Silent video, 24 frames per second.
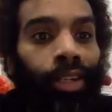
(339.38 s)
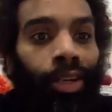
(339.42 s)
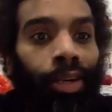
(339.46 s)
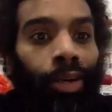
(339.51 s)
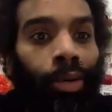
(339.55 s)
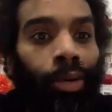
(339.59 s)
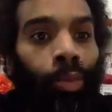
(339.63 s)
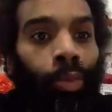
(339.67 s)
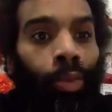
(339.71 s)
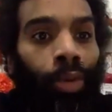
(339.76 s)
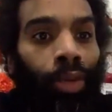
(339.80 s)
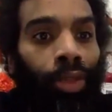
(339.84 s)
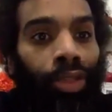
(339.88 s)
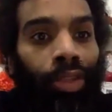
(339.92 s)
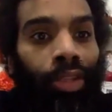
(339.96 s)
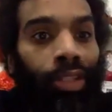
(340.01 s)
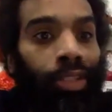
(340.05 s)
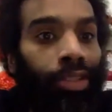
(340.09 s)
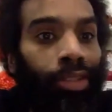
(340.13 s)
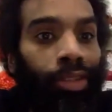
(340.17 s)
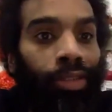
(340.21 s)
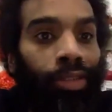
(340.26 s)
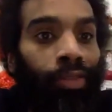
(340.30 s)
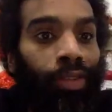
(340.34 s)
with
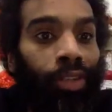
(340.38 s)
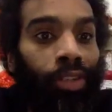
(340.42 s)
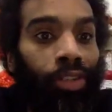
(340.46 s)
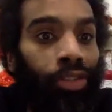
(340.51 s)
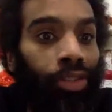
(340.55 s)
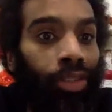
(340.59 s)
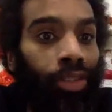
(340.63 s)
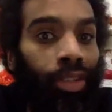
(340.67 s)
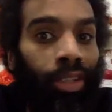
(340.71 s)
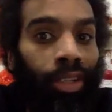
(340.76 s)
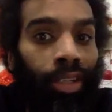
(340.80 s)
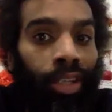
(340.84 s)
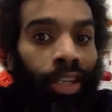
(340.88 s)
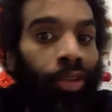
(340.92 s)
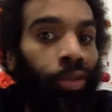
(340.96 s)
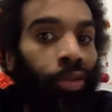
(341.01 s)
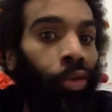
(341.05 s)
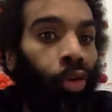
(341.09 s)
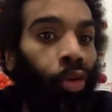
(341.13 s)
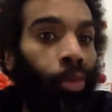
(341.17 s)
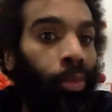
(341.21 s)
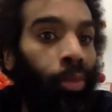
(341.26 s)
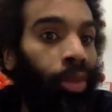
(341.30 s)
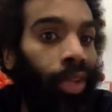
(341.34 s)
this division and
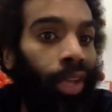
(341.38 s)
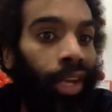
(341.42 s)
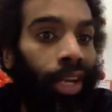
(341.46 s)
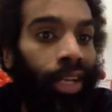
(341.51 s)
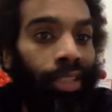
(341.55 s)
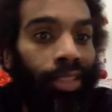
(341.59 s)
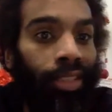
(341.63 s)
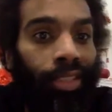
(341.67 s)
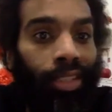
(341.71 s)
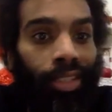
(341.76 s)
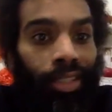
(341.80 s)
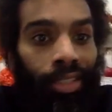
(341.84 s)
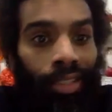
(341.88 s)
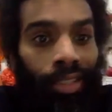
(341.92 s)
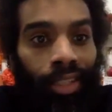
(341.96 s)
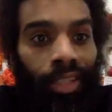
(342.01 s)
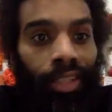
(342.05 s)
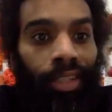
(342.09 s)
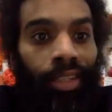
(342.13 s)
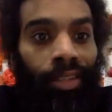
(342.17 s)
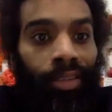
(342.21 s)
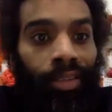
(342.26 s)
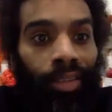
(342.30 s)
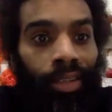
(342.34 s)
normalize it.
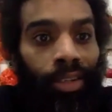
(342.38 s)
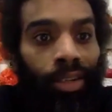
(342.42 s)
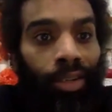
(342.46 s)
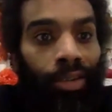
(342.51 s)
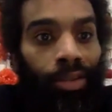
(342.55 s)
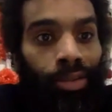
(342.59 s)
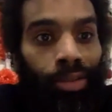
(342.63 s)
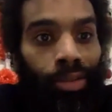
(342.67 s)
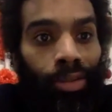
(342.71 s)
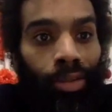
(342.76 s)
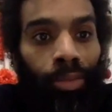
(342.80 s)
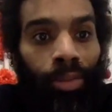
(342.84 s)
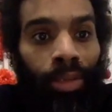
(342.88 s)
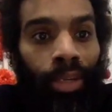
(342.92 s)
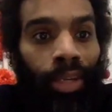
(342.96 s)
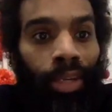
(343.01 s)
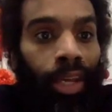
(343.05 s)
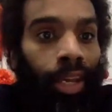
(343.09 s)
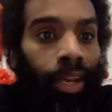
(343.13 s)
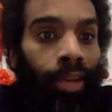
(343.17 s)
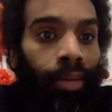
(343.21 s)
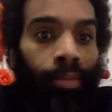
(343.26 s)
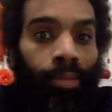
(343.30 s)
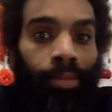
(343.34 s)
And, you know, so it
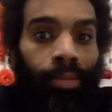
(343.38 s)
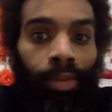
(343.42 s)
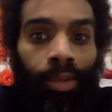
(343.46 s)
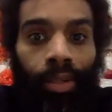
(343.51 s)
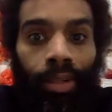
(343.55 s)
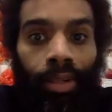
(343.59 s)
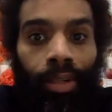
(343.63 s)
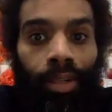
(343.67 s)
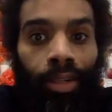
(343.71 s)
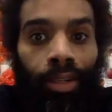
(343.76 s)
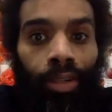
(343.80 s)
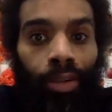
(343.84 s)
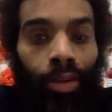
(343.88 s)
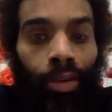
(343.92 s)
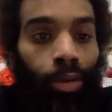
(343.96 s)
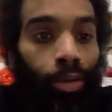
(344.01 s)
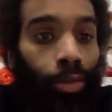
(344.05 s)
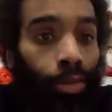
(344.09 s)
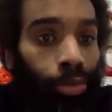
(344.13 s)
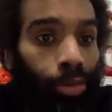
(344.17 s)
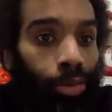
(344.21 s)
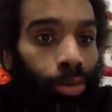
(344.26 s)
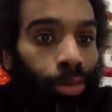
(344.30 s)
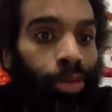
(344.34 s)
became
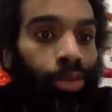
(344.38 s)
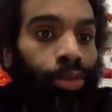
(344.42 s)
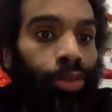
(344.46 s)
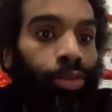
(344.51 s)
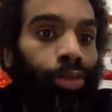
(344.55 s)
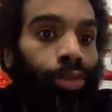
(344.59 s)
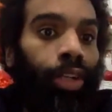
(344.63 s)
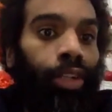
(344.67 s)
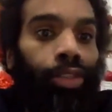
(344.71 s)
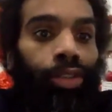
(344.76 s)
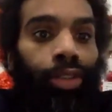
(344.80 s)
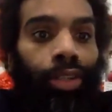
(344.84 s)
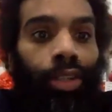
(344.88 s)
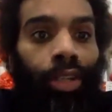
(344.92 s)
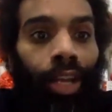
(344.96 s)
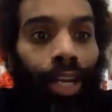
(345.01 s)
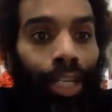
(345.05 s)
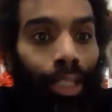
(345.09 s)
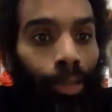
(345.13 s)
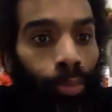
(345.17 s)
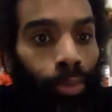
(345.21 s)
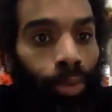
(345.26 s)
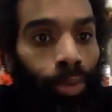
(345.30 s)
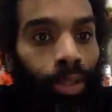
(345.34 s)
cultural destruction,
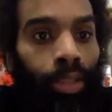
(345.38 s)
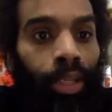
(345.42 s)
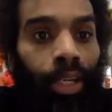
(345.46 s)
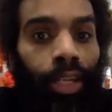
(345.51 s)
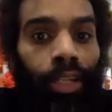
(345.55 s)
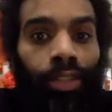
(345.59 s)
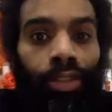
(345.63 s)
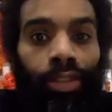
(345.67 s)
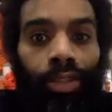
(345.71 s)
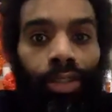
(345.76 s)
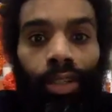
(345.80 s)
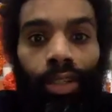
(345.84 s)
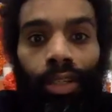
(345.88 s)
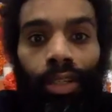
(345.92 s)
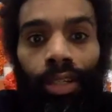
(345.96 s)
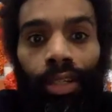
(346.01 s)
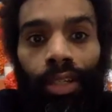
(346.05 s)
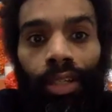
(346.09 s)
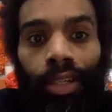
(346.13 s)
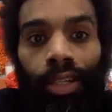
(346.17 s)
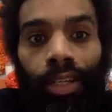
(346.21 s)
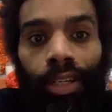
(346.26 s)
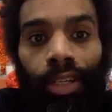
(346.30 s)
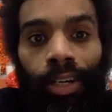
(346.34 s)
exploitation,
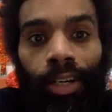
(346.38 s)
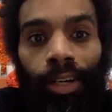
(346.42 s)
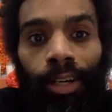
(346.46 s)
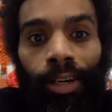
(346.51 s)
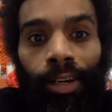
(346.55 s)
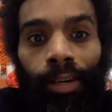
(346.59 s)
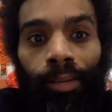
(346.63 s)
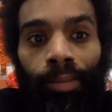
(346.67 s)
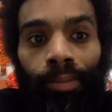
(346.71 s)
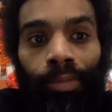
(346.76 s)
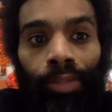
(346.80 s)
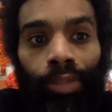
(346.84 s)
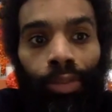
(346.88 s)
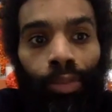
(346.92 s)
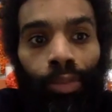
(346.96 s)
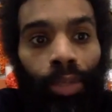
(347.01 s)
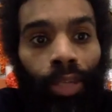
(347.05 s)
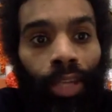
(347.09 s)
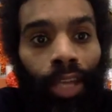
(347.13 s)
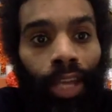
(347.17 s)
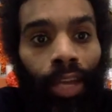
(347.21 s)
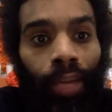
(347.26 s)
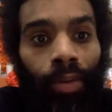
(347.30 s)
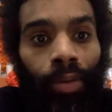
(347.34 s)
just
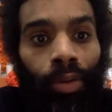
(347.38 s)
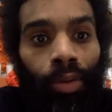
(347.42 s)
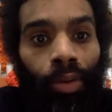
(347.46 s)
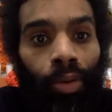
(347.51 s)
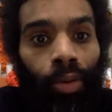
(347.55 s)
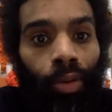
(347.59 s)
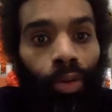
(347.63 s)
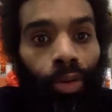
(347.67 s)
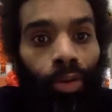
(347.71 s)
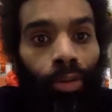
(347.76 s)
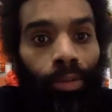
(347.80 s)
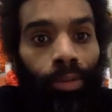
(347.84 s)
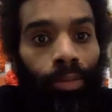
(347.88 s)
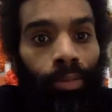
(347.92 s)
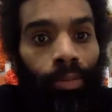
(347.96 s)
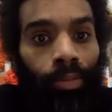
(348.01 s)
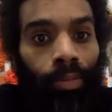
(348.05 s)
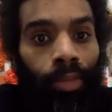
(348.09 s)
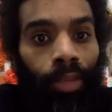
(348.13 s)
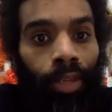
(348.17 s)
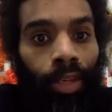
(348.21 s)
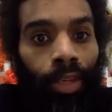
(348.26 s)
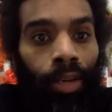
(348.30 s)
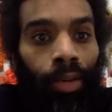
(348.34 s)
became a norm.
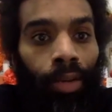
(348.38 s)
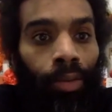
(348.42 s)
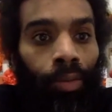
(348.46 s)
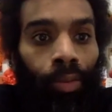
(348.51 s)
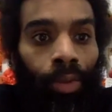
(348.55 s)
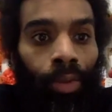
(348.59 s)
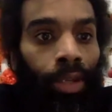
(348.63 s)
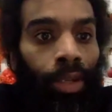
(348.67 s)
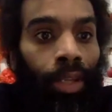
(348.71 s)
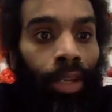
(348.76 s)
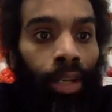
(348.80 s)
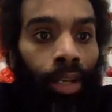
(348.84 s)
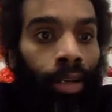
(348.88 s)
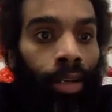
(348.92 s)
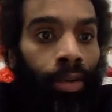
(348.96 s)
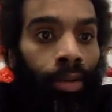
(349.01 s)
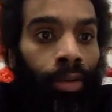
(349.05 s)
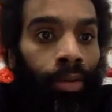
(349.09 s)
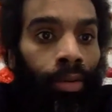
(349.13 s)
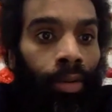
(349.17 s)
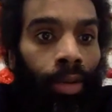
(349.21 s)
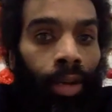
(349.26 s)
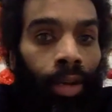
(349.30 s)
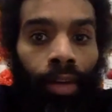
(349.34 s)
And we didn't
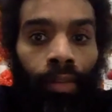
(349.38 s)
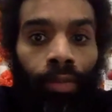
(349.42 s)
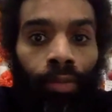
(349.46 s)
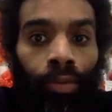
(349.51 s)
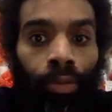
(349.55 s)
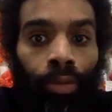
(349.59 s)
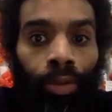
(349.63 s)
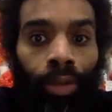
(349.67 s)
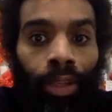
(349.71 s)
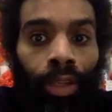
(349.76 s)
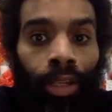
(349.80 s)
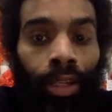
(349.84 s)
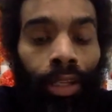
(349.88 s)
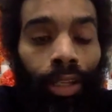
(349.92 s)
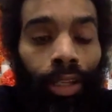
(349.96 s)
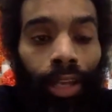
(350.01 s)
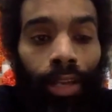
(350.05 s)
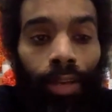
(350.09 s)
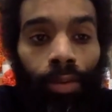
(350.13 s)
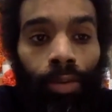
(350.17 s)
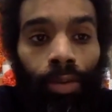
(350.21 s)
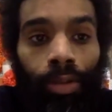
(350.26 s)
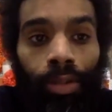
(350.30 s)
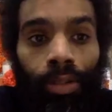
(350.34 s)
have really a
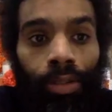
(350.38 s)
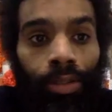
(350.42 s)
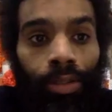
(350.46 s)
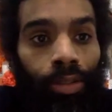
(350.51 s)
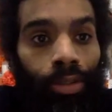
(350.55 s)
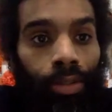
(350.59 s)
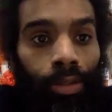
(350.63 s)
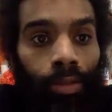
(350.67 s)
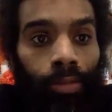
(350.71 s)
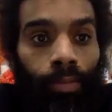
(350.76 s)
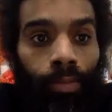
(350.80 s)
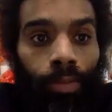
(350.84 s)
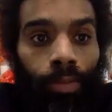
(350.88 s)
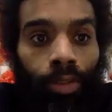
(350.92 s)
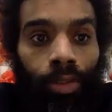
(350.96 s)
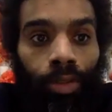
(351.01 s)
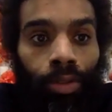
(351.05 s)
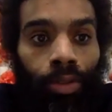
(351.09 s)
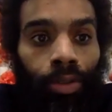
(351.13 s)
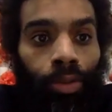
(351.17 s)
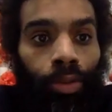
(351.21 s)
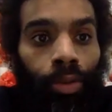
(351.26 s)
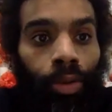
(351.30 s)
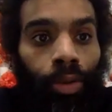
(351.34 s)
language
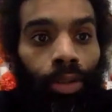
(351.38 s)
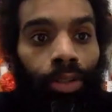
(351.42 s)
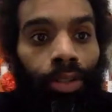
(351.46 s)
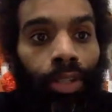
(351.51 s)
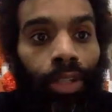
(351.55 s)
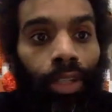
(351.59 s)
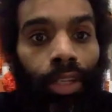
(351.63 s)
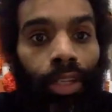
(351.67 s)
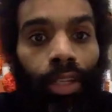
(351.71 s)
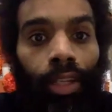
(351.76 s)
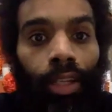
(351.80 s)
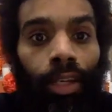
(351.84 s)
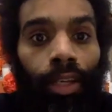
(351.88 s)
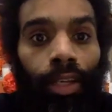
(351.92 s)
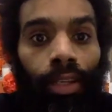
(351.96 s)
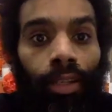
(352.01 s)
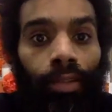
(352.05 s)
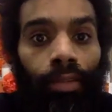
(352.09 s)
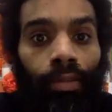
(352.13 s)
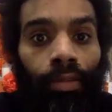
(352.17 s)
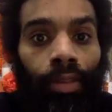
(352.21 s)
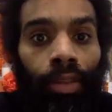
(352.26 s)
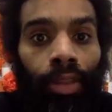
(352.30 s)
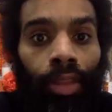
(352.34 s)
to
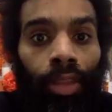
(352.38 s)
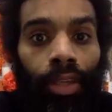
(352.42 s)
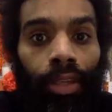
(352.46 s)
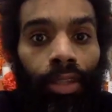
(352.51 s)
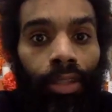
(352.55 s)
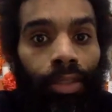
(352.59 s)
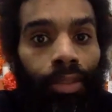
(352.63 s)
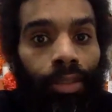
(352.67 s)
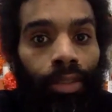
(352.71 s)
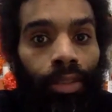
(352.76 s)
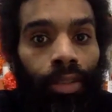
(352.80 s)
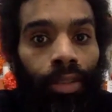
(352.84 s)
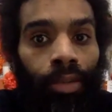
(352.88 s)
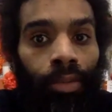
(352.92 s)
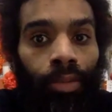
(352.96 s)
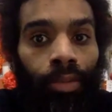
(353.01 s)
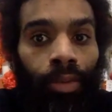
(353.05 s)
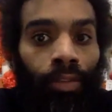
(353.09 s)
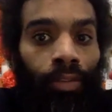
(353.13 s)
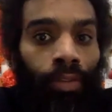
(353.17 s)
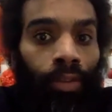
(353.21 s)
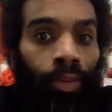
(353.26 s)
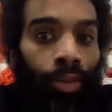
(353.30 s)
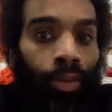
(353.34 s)
articulate this. And
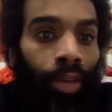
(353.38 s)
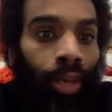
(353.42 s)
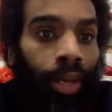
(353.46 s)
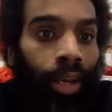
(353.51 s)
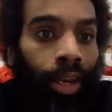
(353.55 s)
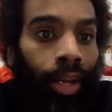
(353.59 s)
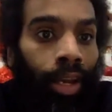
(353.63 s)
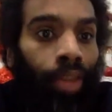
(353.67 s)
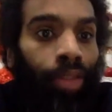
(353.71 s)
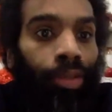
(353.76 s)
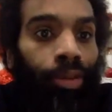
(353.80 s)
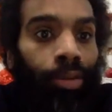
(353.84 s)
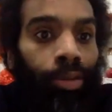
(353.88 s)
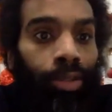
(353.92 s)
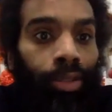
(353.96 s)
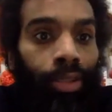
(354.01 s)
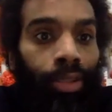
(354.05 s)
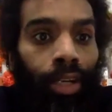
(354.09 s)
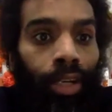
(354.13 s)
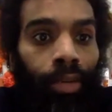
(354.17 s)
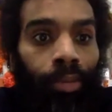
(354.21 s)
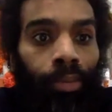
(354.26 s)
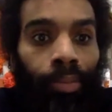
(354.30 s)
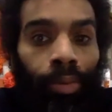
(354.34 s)
we feel that
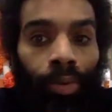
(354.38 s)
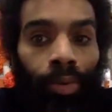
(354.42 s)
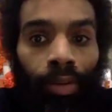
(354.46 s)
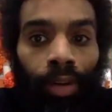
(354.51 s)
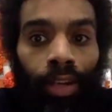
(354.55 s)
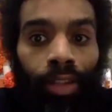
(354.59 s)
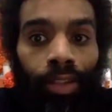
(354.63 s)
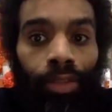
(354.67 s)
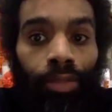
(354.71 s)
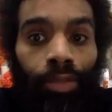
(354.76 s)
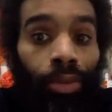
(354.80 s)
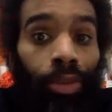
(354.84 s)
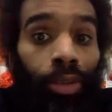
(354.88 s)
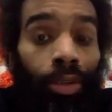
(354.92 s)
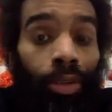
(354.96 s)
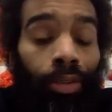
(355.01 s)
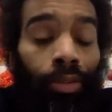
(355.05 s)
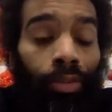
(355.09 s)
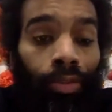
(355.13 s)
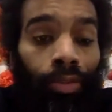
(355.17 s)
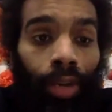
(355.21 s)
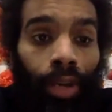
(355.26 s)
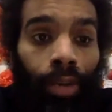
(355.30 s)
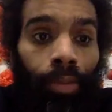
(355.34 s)
ethnocide provides a really
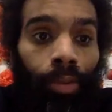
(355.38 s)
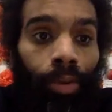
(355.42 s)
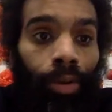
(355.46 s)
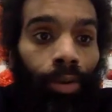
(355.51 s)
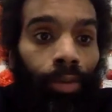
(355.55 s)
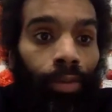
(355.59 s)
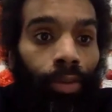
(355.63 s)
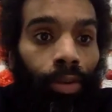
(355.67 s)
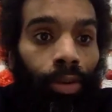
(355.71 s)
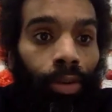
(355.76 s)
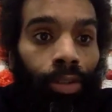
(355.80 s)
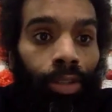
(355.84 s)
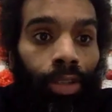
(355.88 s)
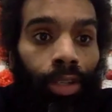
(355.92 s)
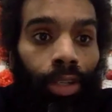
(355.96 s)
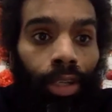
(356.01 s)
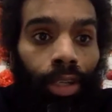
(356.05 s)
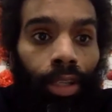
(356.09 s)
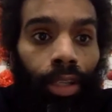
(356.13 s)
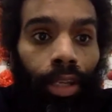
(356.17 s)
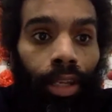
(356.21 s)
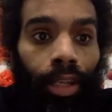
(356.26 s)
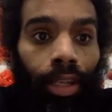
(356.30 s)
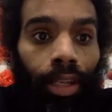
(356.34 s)
good framework for
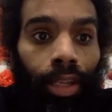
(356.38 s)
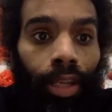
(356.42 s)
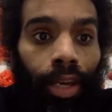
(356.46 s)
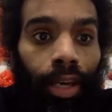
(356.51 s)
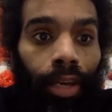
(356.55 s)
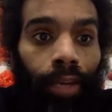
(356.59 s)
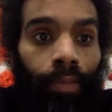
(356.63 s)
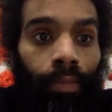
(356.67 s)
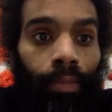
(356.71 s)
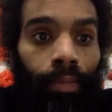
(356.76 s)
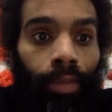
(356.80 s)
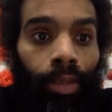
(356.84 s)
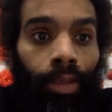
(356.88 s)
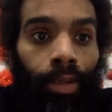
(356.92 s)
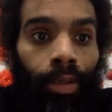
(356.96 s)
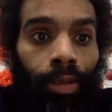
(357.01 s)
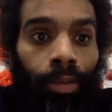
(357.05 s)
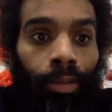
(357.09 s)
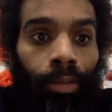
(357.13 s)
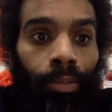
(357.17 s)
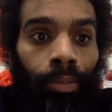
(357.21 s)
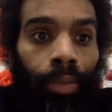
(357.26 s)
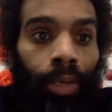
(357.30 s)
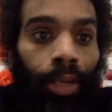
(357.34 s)
articulating that.
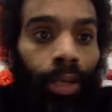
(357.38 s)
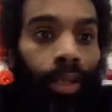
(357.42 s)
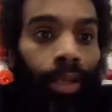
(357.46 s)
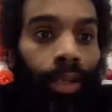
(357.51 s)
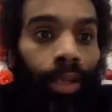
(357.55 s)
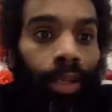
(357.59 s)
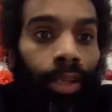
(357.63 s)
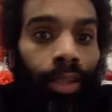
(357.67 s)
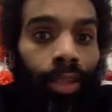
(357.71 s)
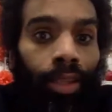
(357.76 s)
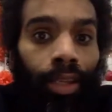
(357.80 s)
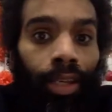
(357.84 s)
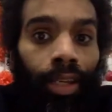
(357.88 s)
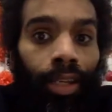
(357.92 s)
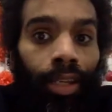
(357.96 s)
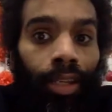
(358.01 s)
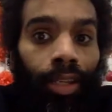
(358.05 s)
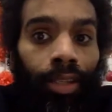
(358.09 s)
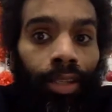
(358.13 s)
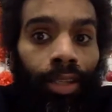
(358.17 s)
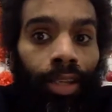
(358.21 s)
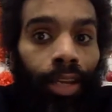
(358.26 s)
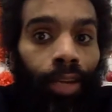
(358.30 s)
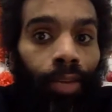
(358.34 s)
But at the end of
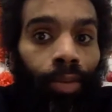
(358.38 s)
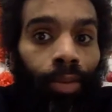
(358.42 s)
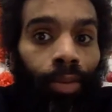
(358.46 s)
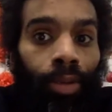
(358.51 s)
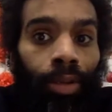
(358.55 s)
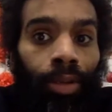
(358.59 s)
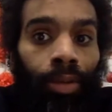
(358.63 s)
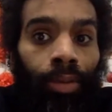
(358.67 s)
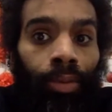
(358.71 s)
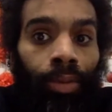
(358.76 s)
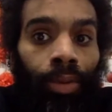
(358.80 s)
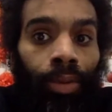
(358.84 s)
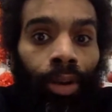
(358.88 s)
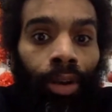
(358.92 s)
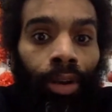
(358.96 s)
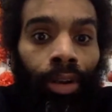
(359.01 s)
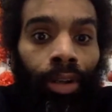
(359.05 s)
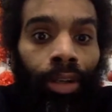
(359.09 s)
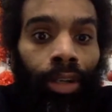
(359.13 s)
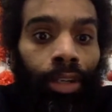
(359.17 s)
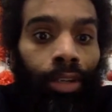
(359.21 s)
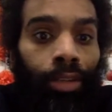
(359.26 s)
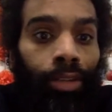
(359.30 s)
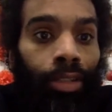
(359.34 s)
the day, we
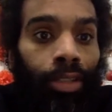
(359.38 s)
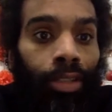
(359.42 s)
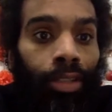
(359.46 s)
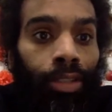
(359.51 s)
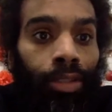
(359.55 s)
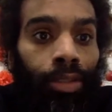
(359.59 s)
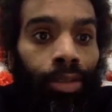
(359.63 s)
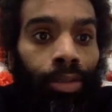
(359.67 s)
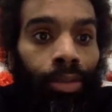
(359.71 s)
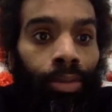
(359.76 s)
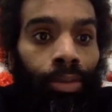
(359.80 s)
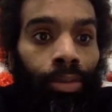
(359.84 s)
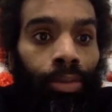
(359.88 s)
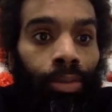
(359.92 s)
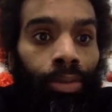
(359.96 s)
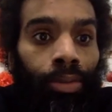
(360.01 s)
aren't here just to